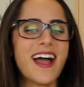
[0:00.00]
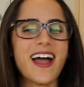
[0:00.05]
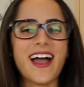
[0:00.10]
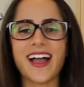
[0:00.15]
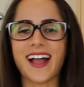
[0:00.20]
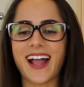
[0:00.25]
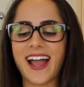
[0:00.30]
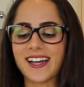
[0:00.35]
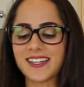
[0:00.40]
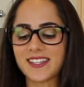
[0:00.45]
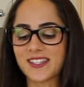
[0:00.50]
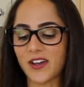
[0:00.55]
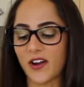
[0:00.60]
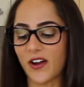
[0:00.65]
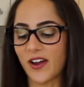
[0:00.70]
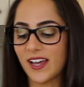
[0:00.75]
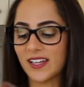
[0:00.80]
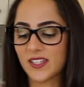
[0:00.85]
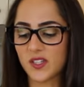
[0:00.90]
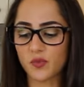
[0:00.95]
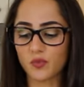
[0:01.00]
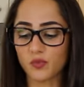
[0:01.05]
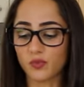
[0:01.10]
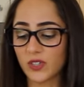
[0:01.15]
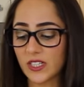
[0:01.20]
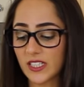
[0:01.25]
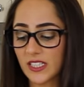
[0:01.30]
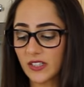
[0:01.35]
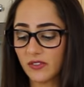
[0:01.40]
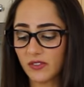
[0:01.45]
Okay, so it's
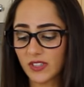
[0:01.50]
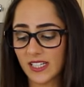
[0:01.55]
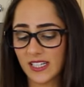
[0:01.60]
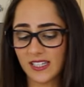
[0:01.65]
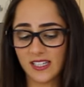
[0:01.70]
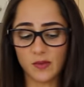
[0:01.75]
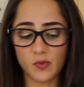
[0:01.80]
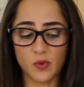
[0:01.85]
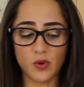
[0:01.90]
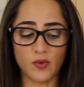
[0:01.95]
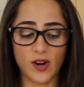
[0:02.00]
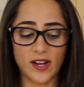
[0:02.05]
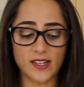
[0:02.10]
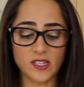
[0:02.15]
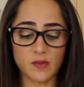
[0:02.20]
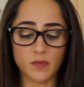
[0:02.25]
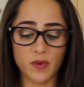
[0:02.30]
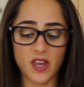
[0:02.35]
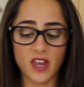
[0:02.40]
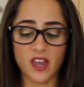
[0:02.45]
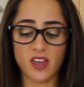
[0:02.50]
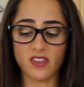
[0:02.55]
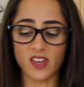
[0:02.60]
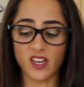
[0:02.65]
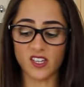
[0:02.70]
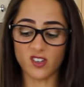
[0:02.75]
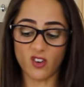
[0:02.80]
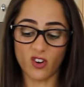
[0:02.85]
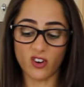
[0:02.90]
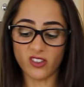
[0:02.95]
really simple recipe.
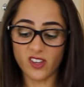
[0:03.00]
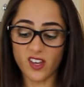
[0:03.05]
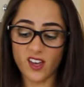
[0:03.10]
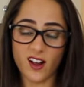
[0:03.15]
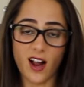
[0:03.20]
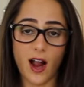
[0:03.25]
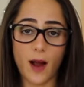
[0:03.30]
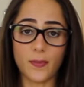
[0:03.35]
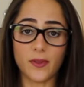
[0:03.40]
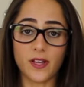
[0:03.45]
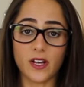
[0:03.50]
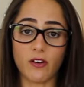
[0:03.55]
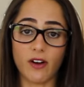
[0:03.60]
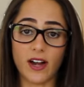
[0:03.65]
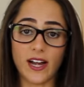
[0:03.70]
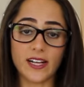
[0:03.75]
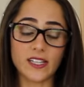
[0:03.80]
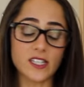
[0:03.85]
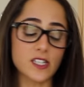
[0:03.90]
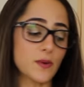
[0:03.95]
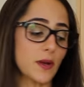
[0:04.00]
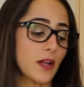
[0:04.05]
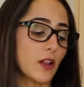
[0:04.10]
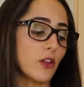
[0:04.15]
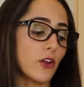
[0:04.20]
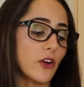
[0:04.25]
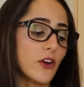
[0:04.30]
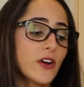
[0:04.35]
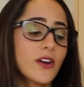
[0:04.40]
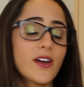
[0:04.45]
There's only a couple ingredients to
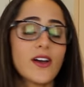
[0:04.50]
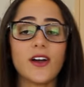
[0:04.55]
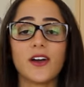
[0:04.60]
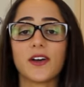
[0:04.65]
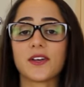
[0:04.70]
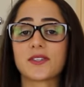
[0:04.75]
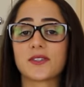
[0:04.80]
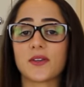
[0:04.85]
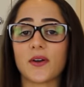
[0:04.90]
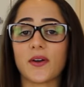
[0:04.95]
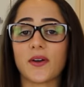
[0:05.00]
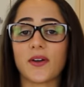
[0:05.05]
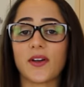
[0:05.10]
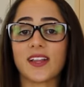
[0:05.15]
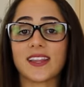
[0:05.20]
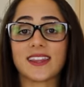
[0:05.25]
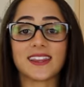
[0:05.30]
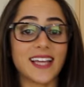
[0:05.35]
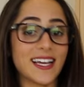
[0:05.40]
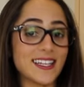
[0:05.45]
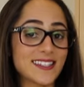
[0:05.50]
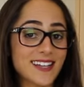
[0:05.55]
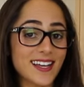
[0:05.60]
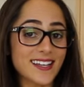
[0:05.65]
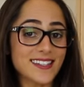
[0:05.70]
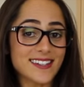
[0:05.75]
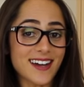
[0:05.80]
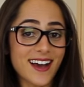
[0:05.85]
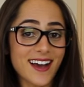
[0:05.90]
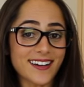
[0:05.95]
include, so let's
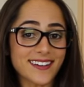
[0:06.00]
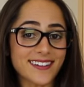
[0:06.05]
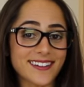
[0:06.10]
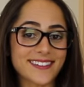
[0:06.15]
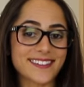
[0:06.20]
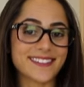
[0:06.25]
get started.